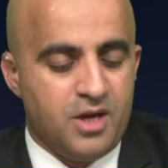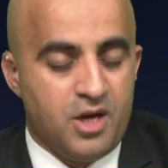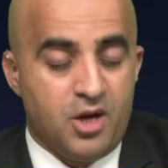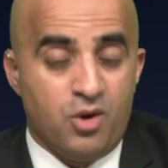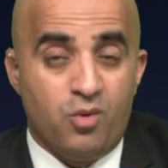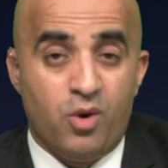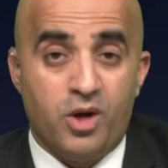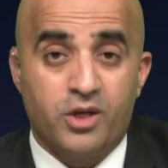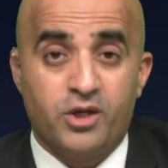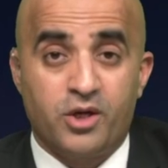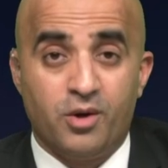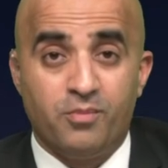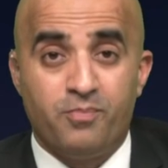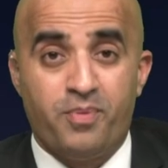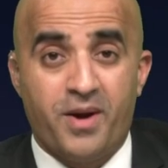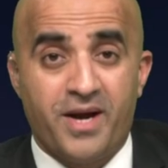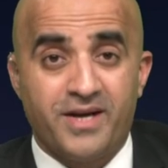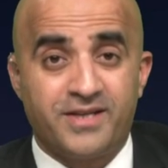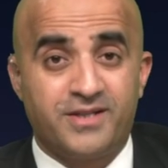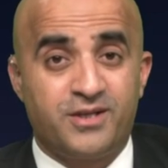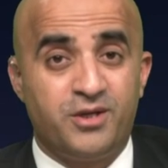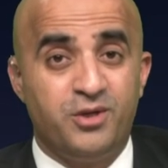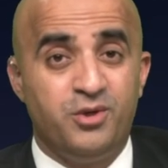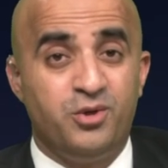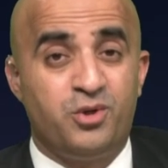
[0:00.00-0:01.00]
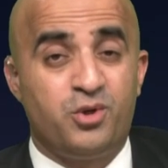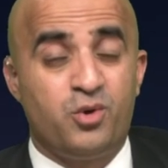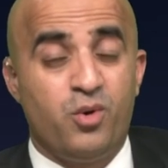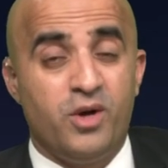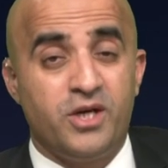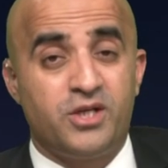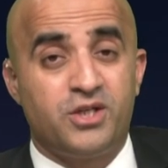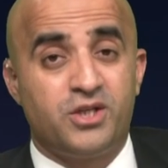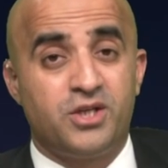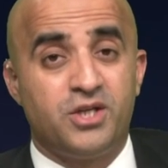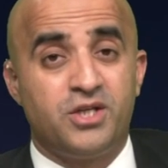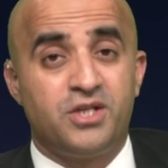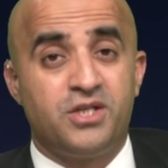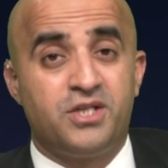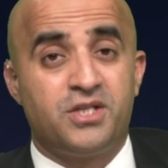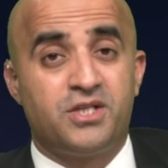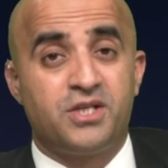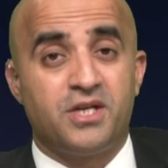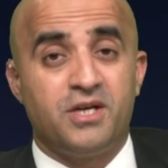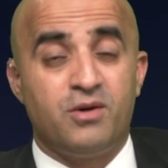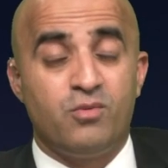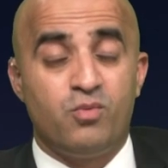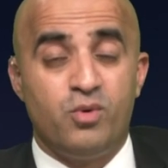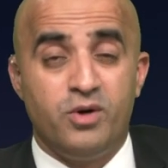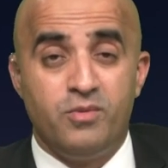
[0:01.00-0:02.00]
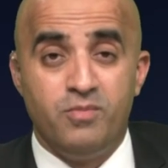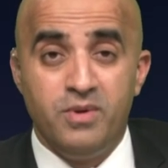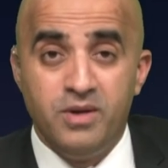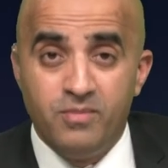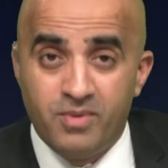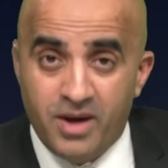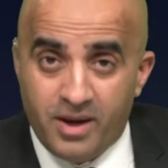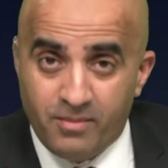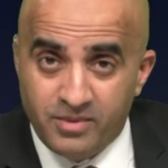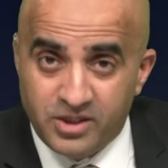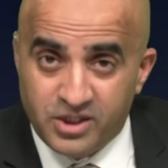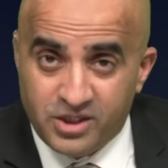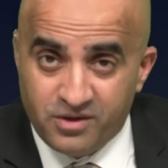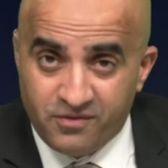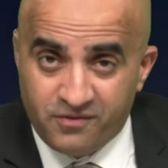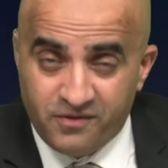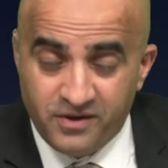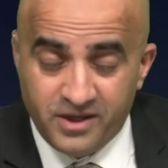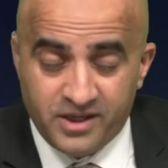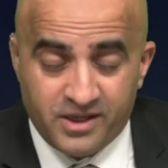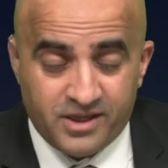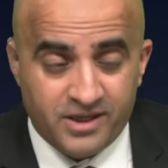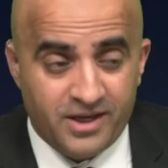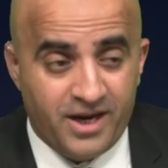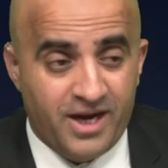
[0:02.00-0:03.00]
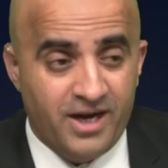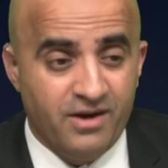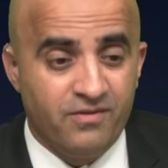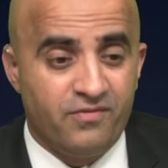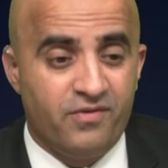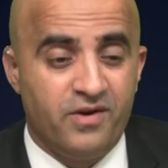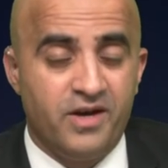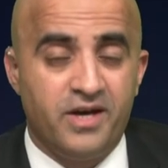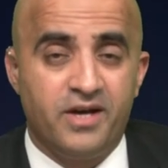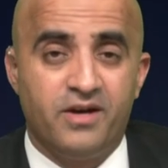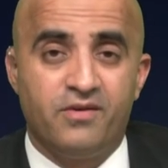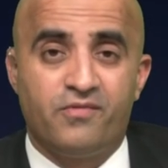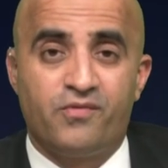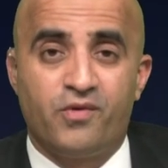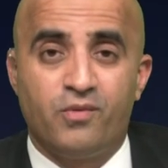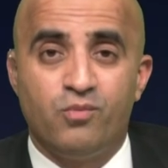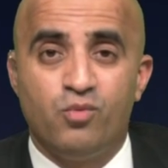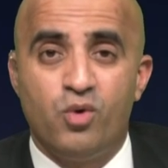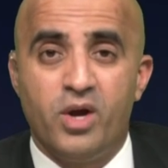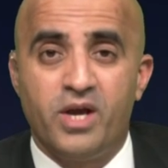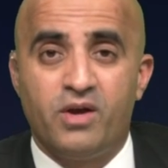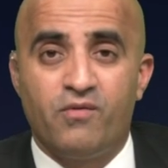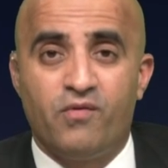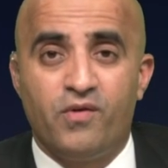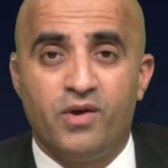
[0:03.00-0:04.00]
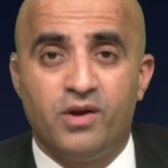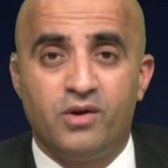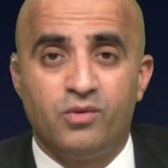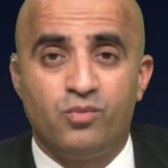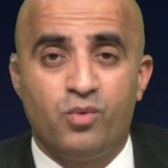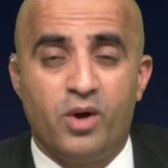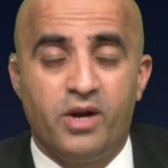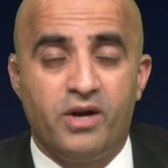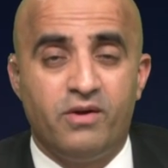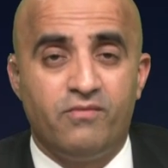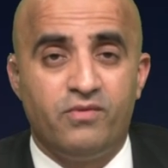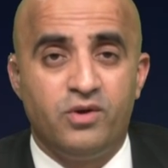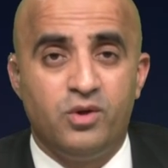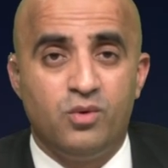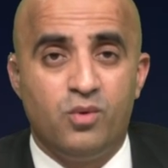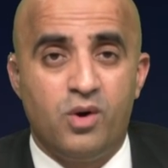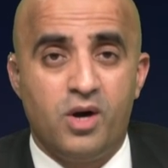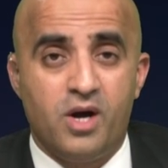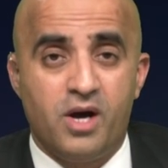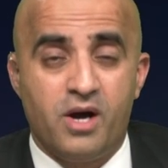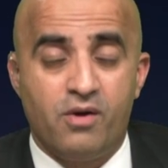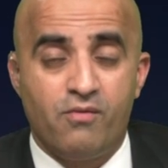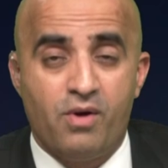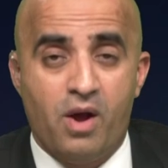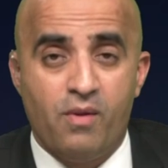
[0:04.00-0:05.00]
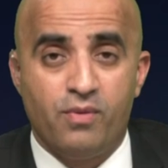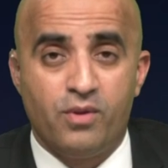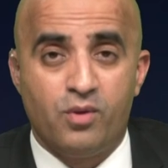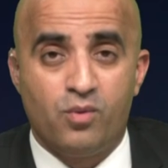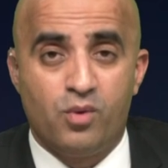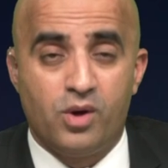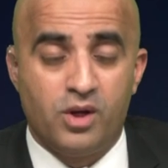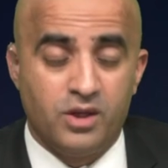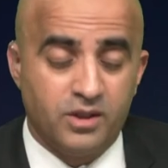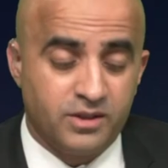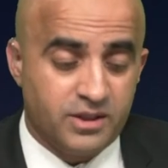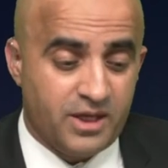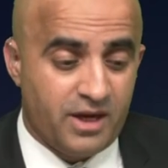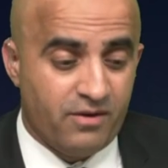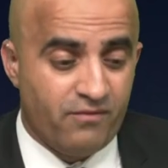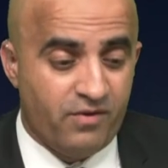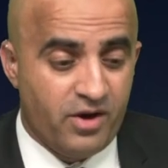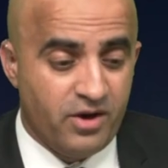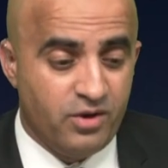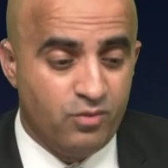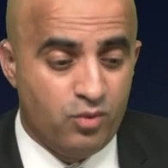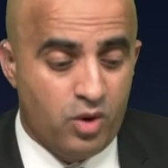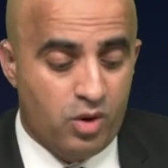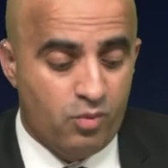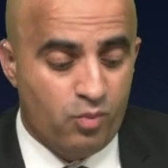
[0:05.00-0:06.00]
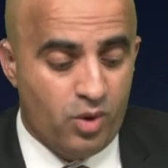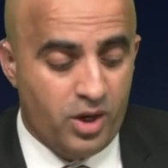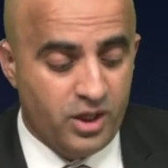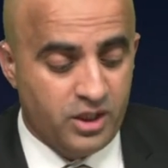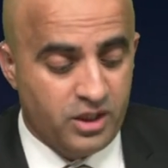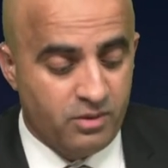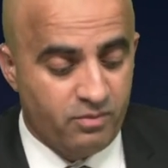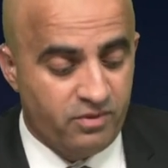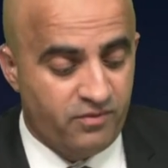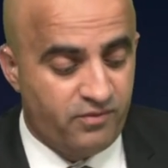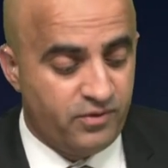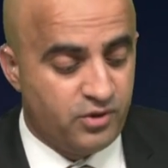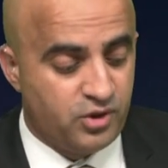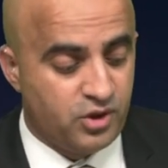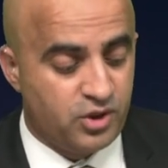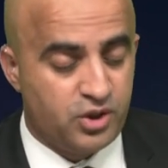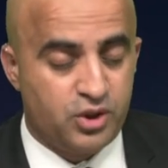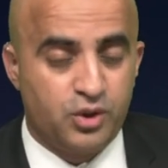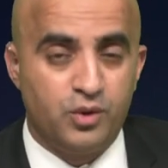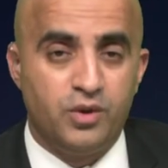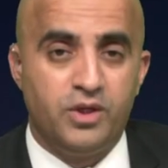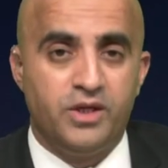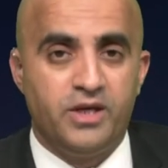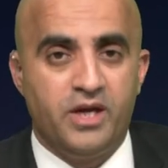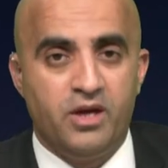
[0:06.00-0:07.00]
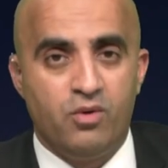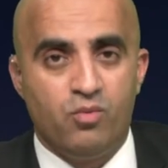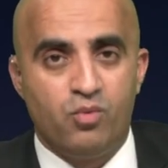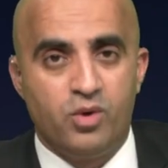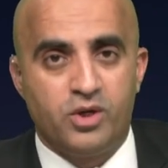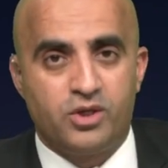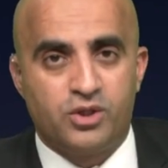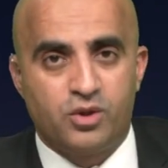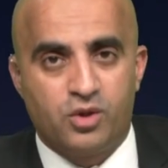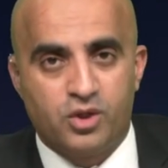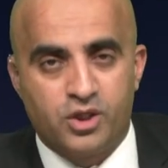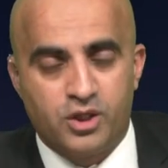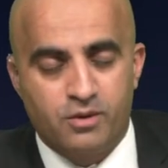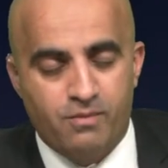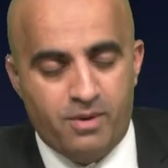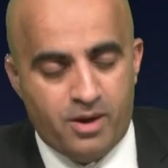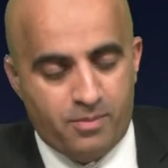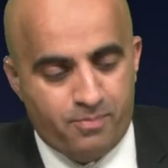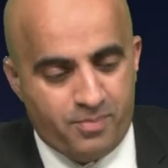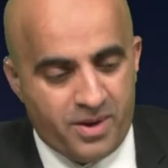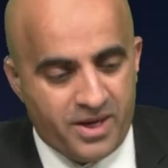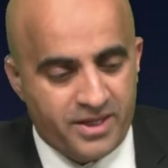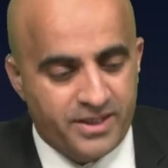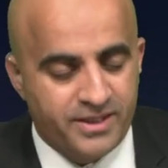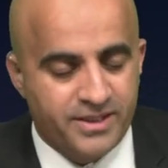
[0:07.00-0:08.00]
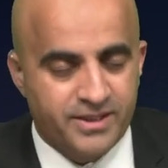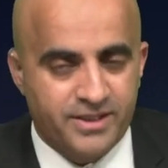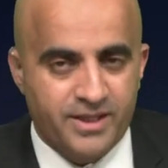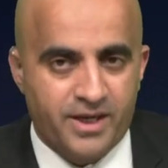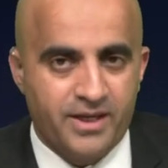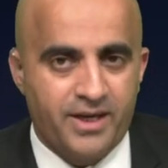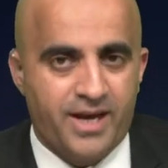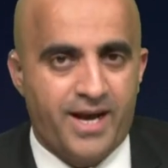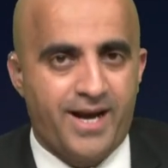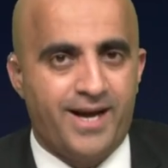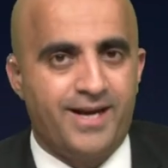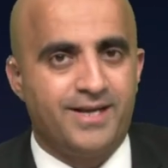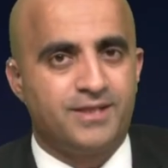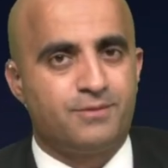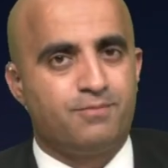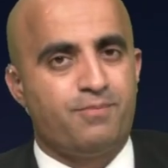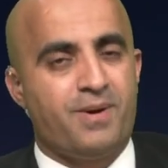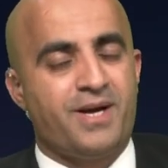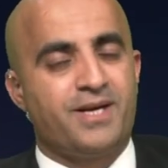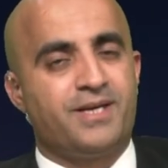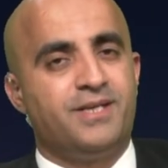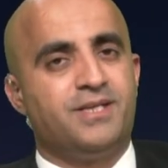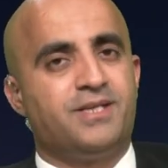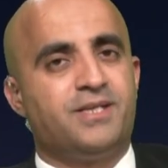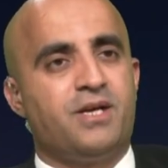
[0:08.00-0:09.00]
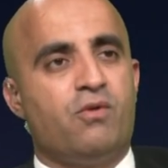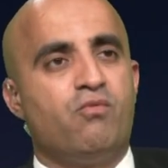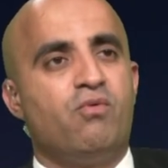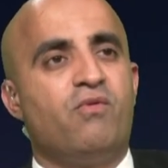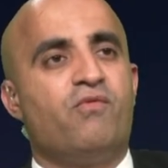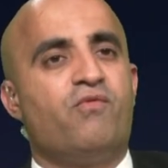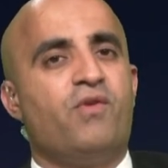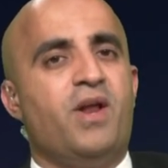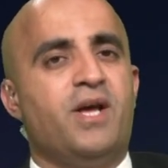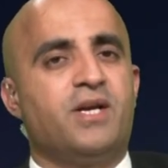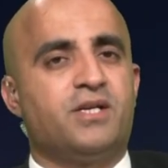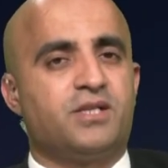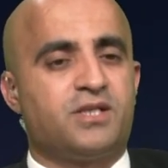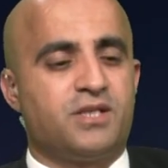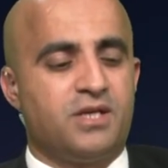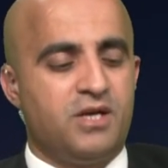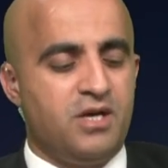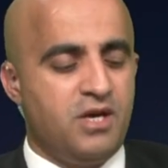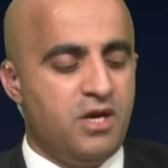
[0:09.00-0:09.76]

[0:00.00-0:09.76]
Welcome back to Questions with me, Mohammed Shafiq, live here from Wakefield, wherever you are around the world. A very warm welcome. If you're just tuning in, we're talking about Pakistan as Pakistan reflects